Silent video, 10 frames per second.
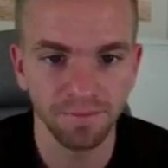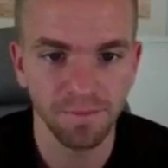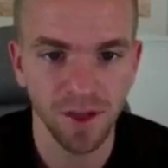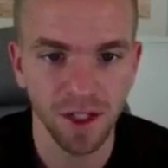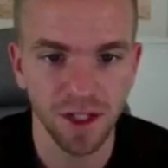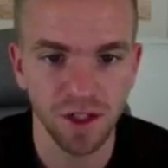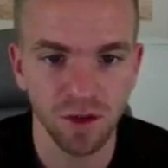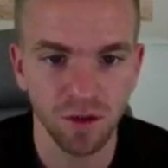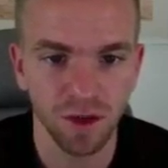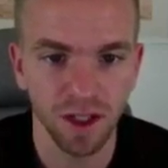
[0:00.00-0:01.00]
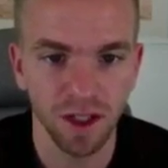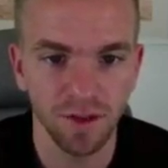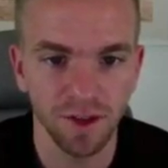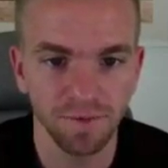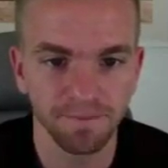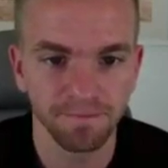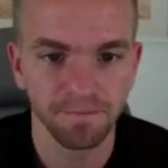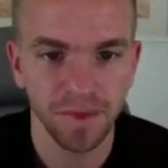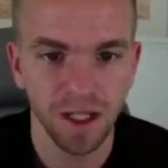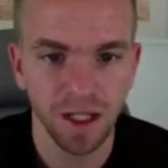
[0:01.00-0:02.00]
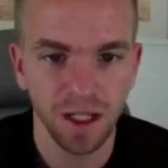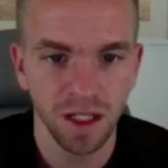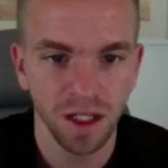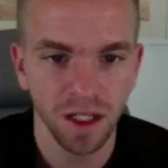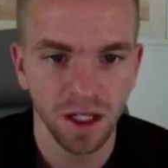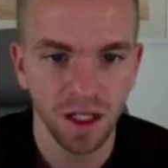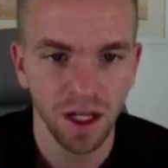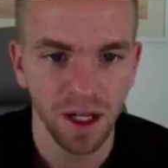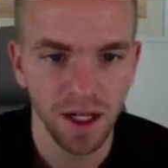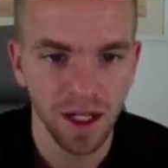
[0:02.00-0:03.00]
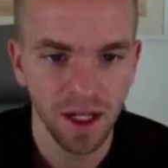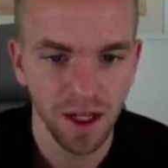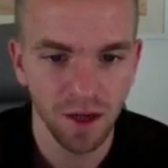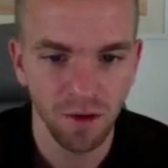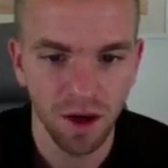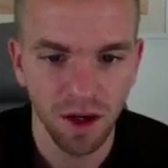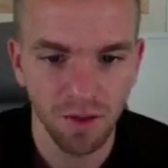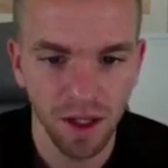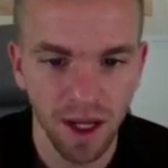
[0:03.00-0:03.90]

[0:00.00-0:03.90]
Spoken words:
cities in the world. I love it. Anita, welcome in.